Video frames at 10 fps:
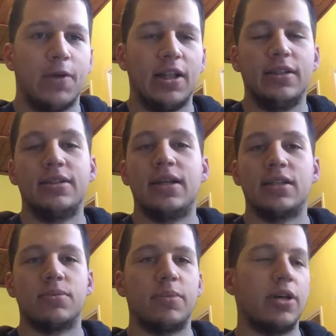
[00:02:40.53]
well,
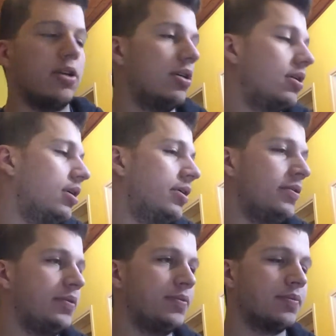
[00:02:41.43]
doesn't matter.
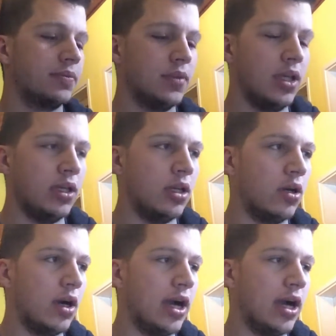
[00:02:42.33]
You know,